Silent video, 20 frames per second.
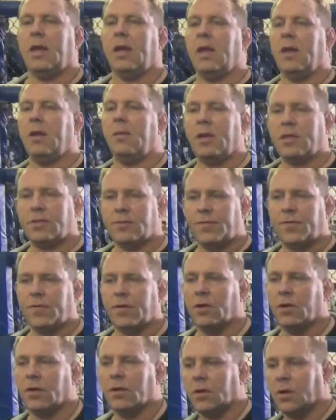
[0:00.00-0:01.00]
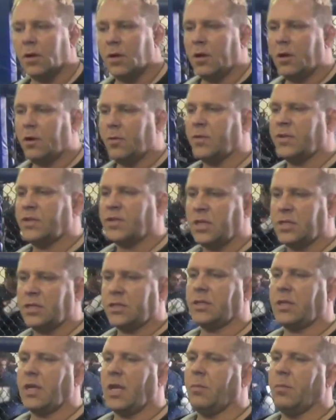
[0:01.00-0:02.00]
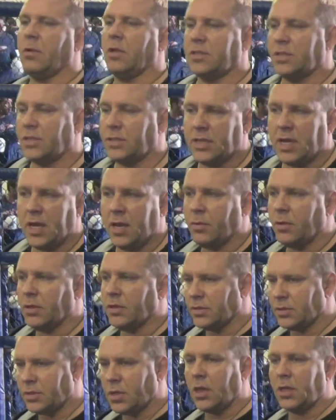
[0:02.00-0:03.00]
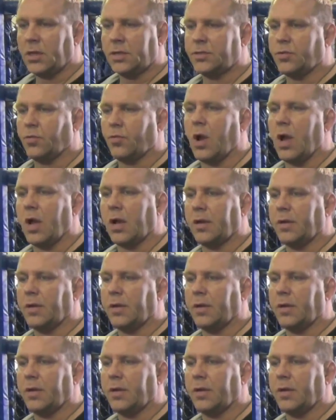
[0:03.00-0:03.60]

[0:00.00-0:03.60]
And it makes you feel 100% stable as a table and solid as a rock.